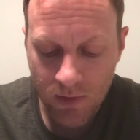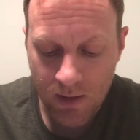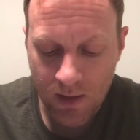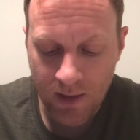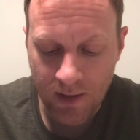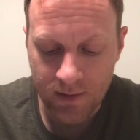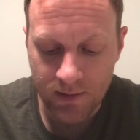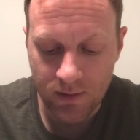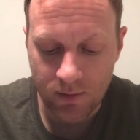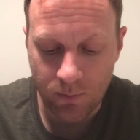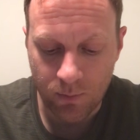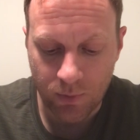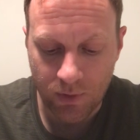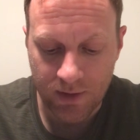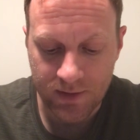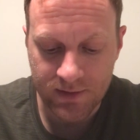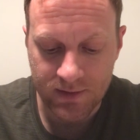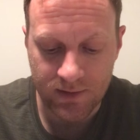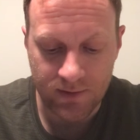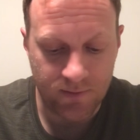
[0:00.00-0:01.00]
Had an
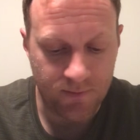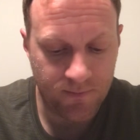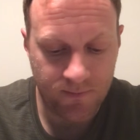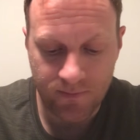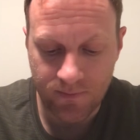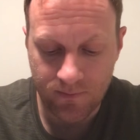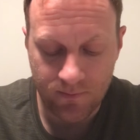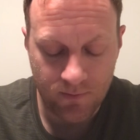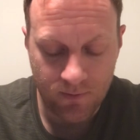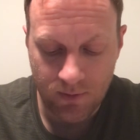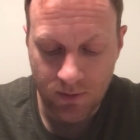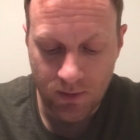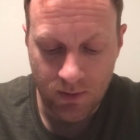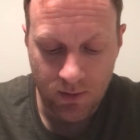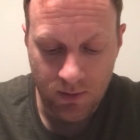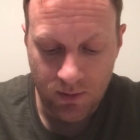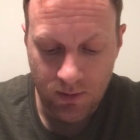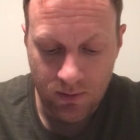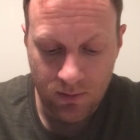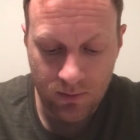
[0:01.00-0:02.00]
impressive
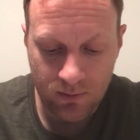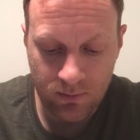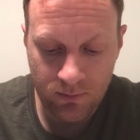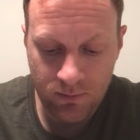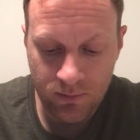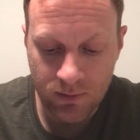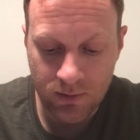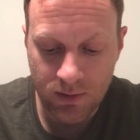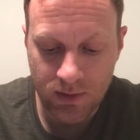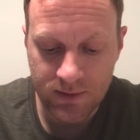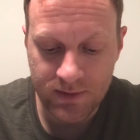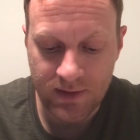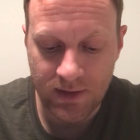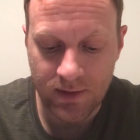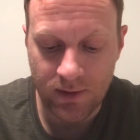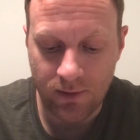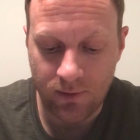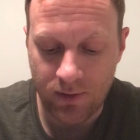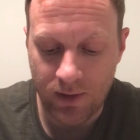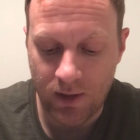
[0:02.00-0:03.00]
tenure